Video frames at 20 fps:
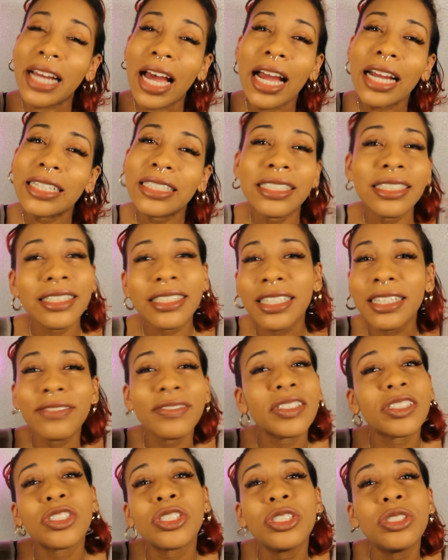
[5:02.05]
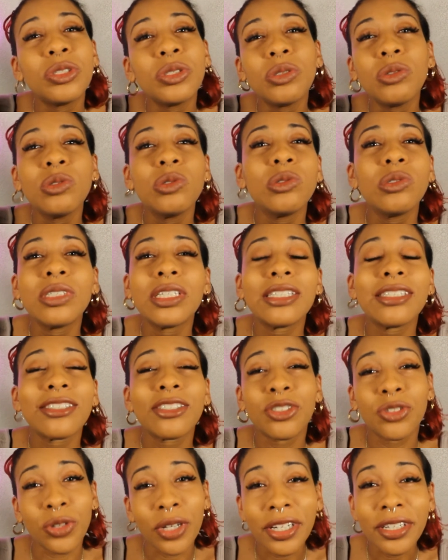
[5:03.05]
I just give it to you
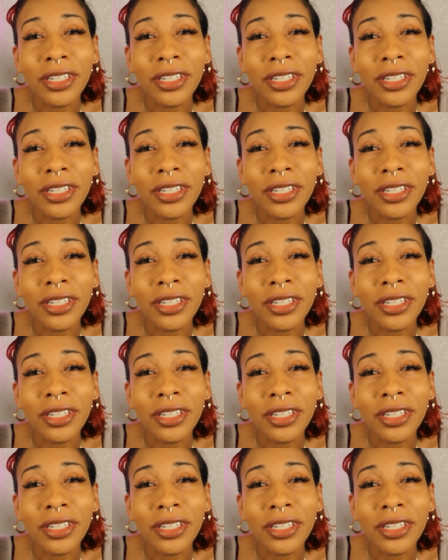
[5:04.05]
straight